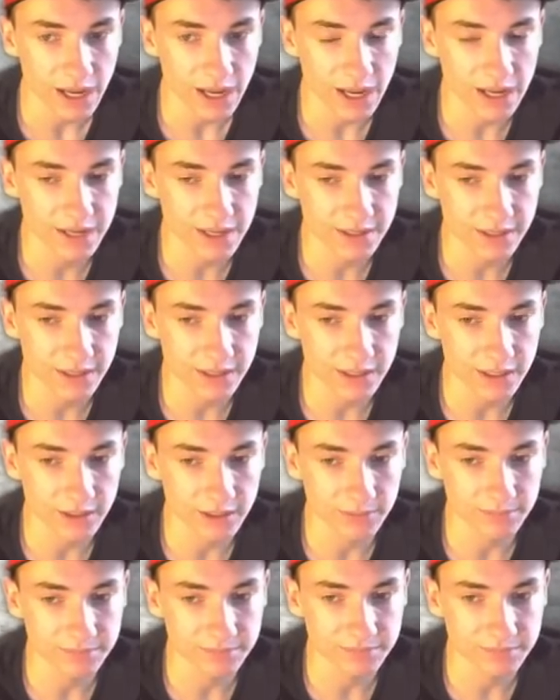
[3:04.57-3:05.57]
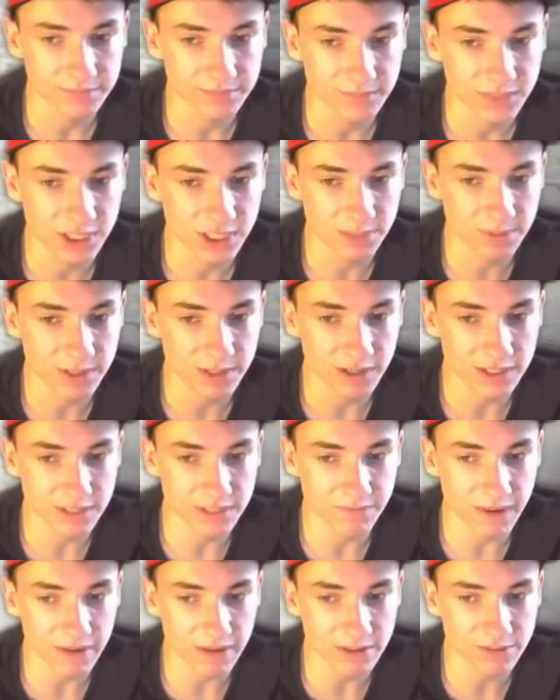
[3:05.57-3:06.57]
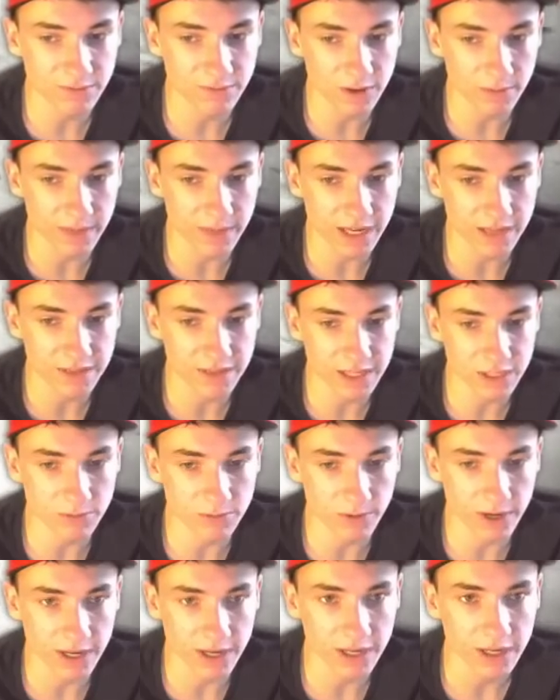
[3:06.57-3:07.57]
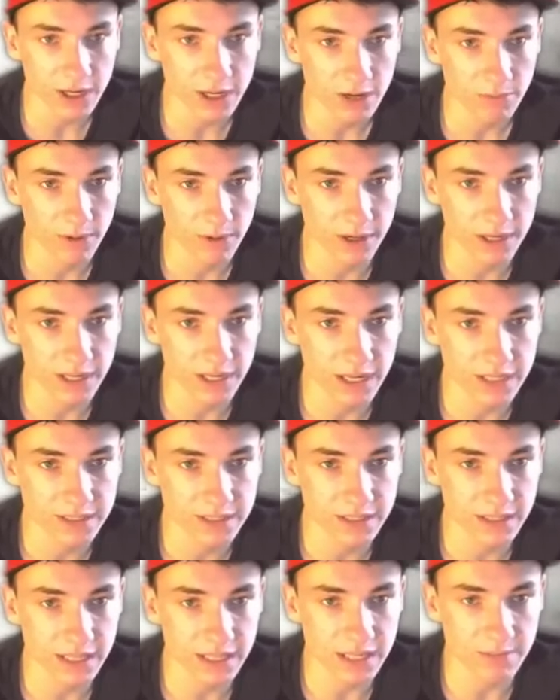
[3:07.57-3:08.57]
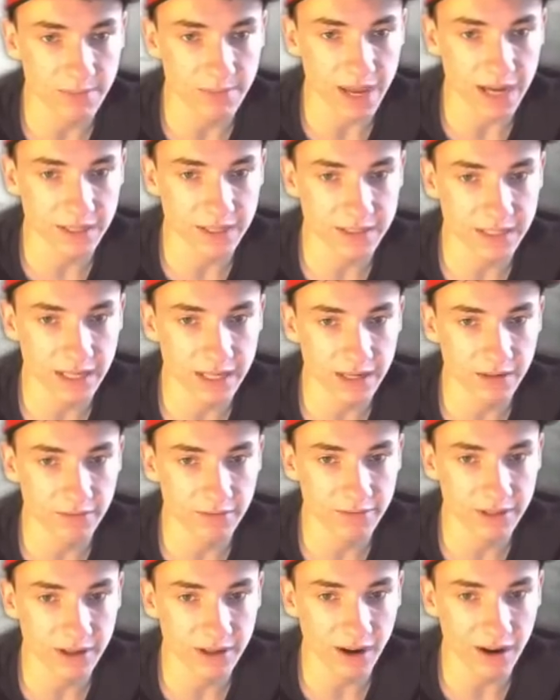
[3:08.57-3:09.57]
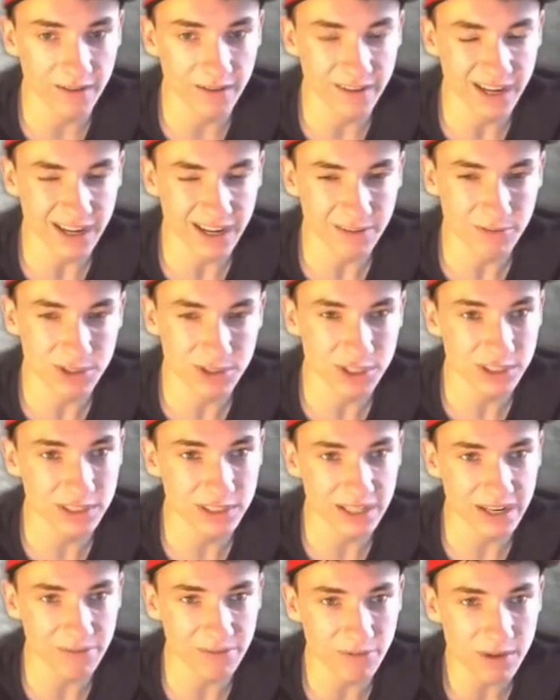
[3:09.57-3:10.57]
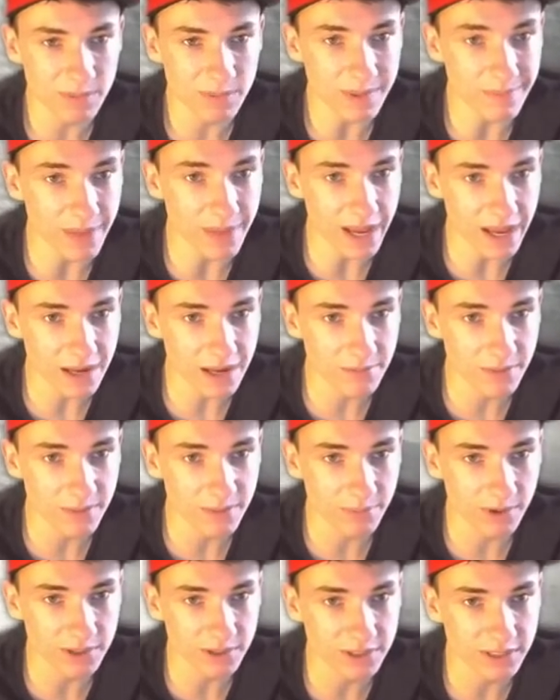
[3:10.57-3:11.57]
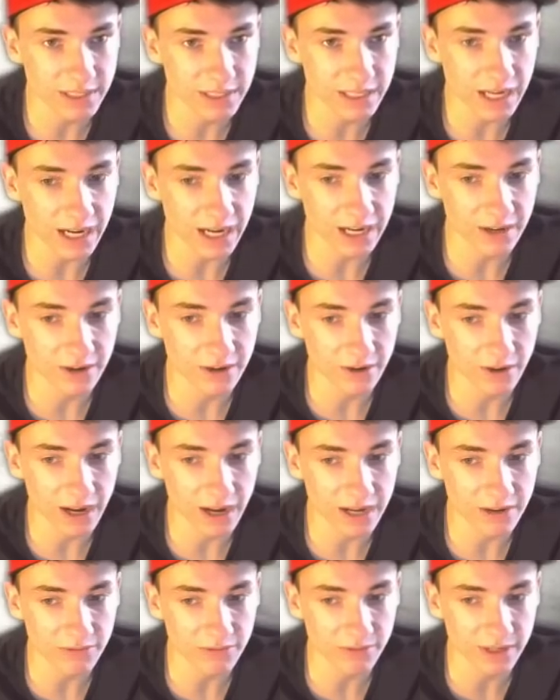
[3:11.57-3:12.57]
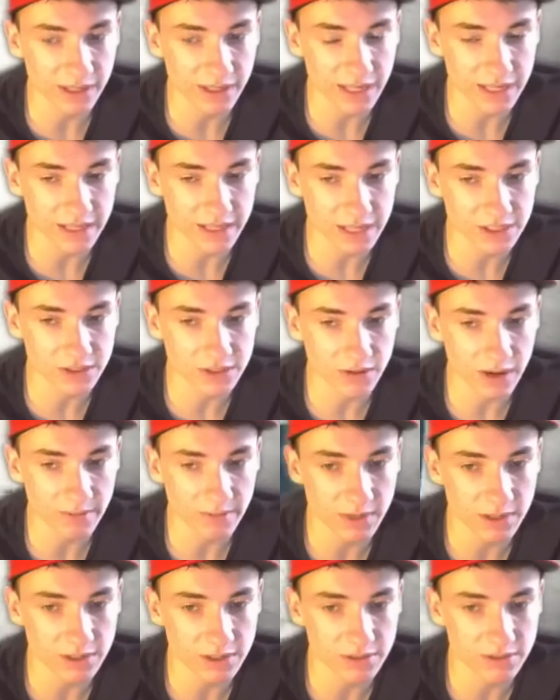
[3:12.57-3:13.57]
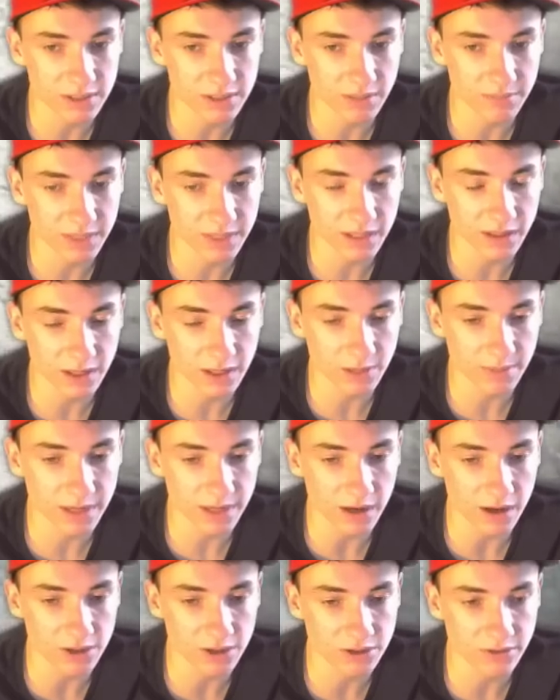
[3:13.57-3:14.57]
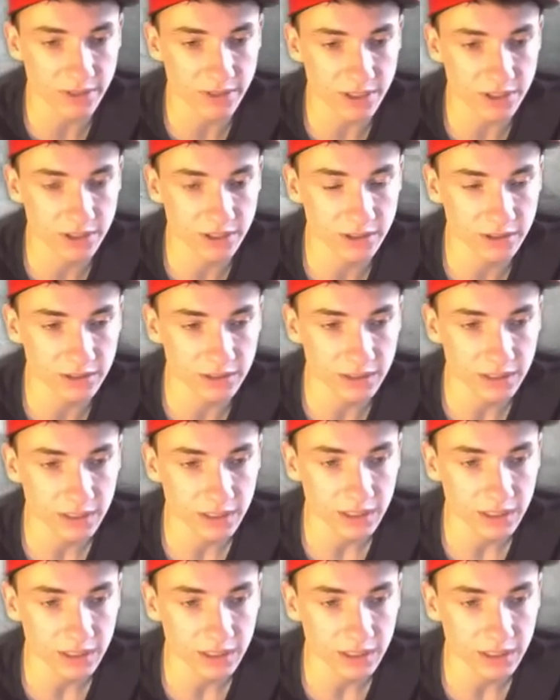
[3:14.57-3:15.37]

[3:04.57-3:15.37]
And just because if I was filming it this way, we're going to get the backside of the guy, which it wouldn't be bad, but personally, I don't know. I don't really like that. So I'm going to do something a little bit untraditional.